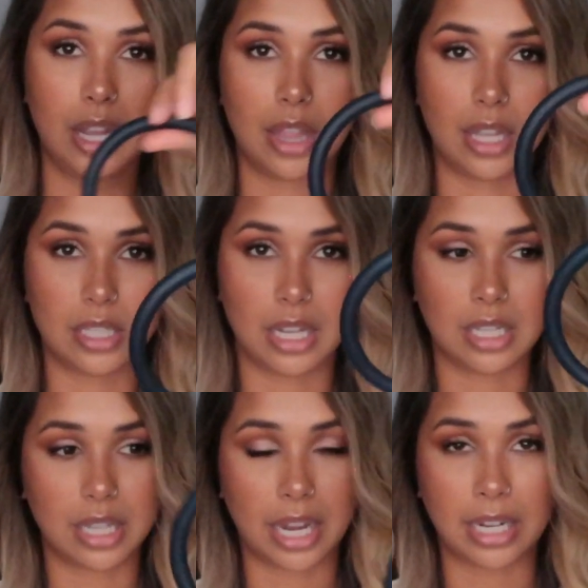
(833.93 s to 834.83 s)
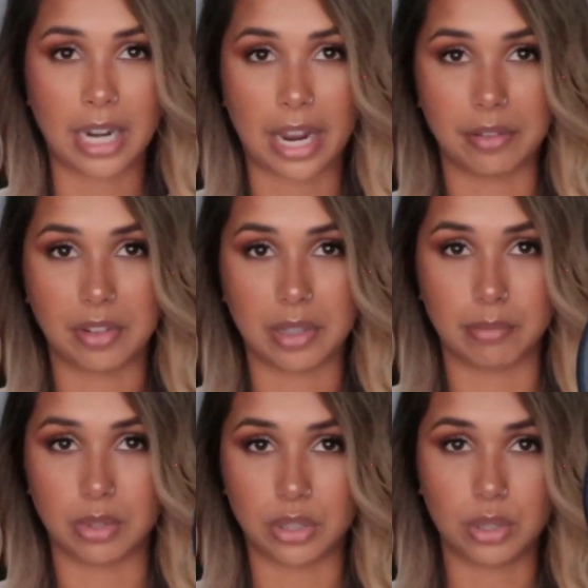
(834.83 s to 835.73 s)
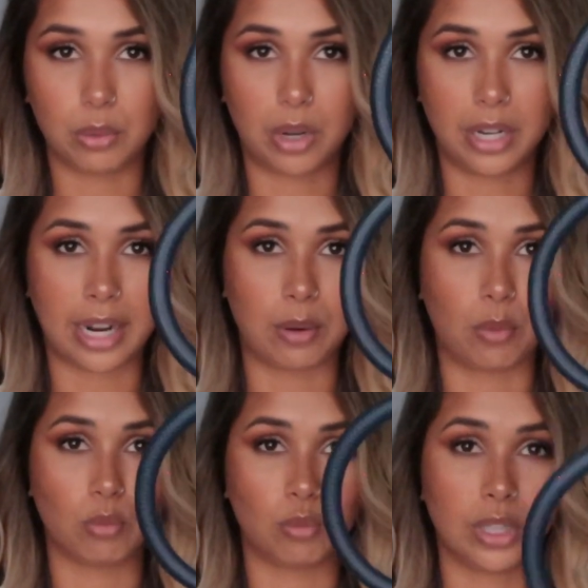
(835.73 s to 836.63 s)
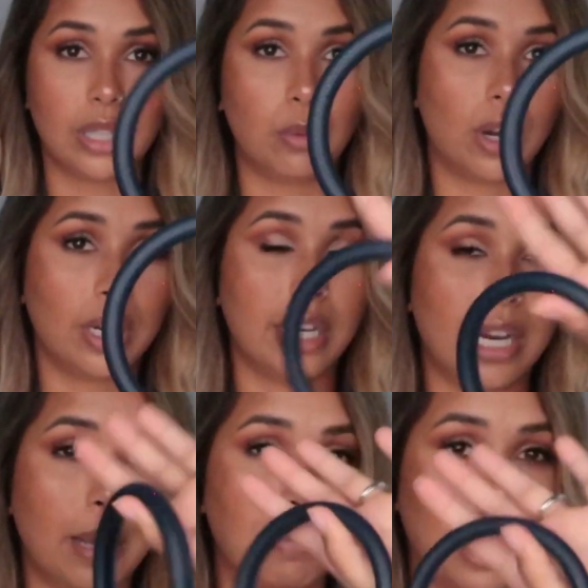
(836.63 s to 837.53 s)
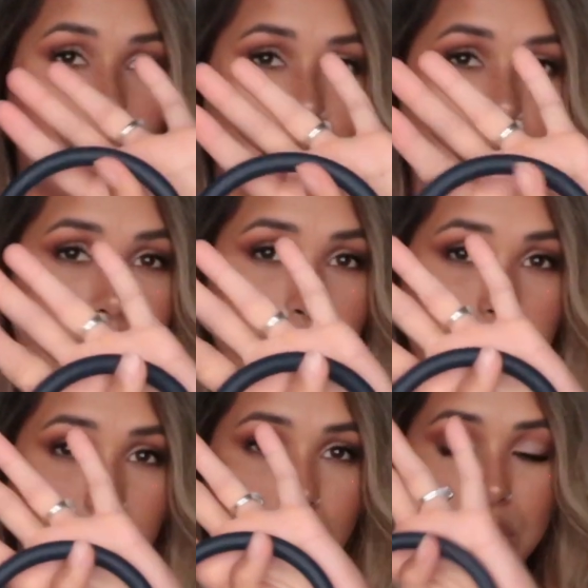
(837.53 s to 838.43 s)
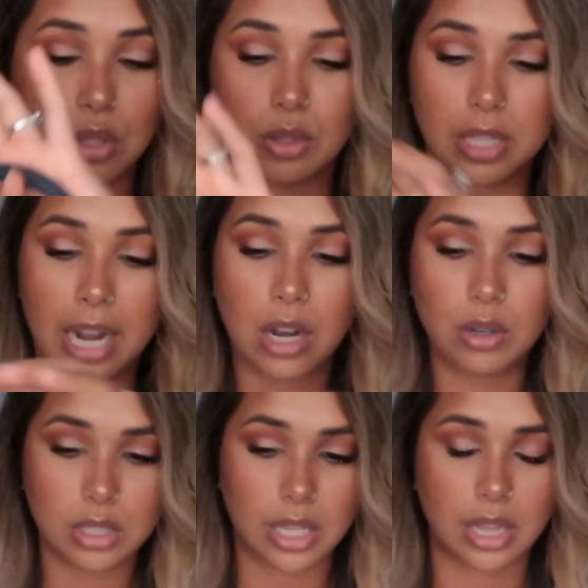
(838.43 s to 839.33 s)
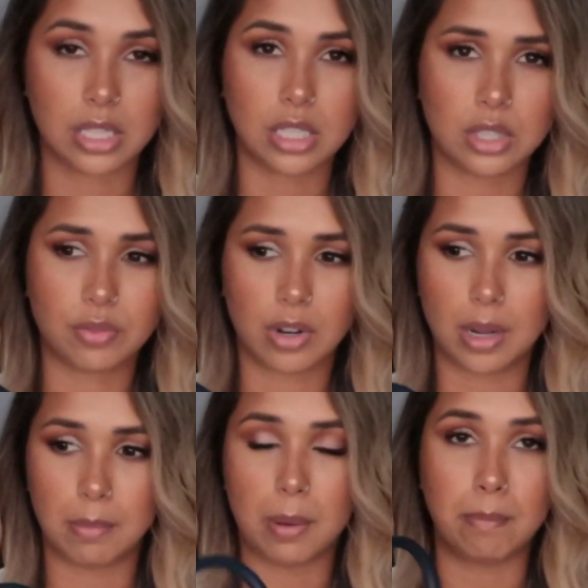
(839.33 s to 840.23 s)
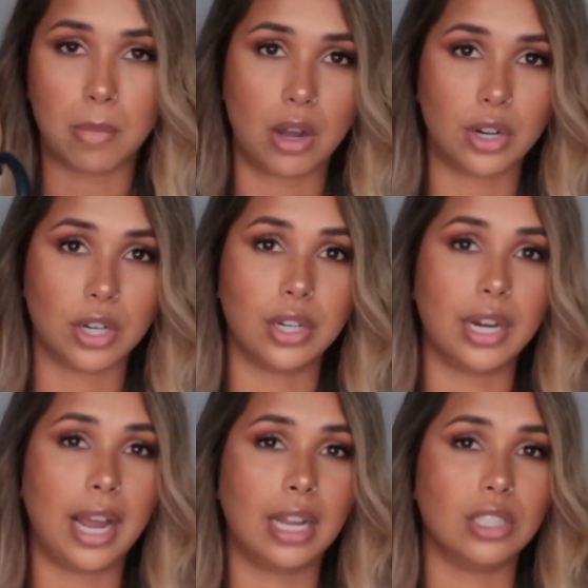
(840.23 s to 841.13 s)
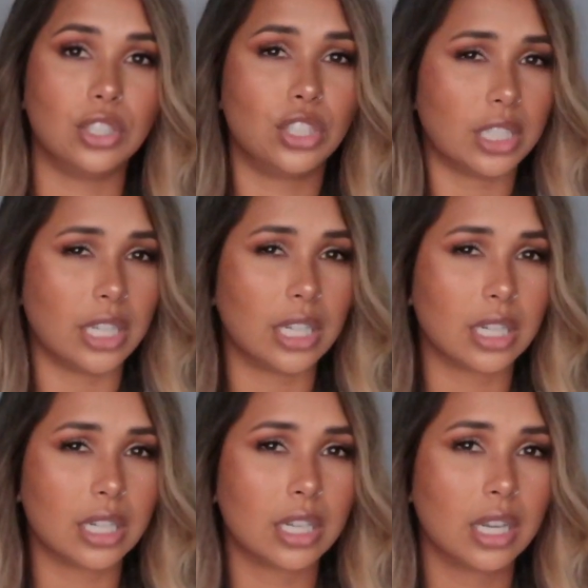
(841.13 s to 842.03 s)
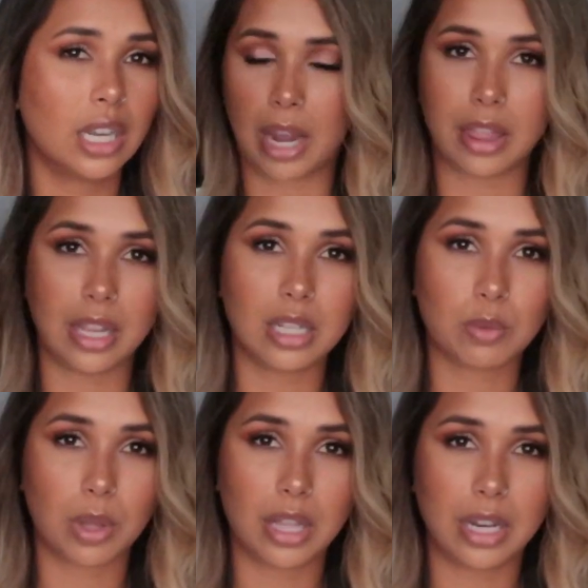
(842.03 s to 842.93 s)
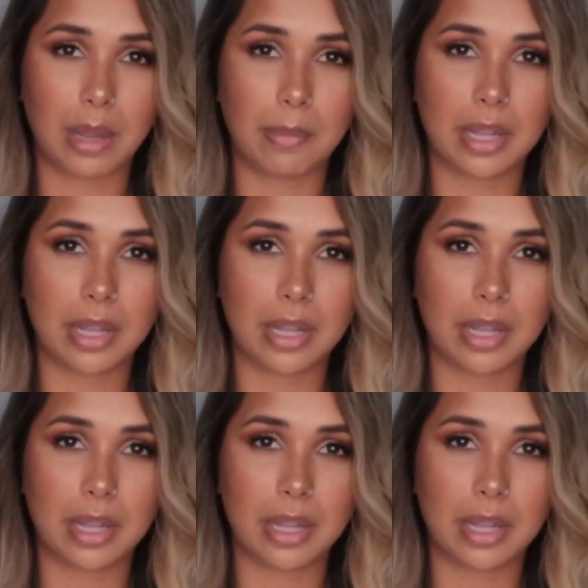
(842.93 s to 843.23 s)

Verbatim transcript: This is a navy blue one. I really wanted a black one, but it was sold out. This is from Modern and Chic, I think is what the name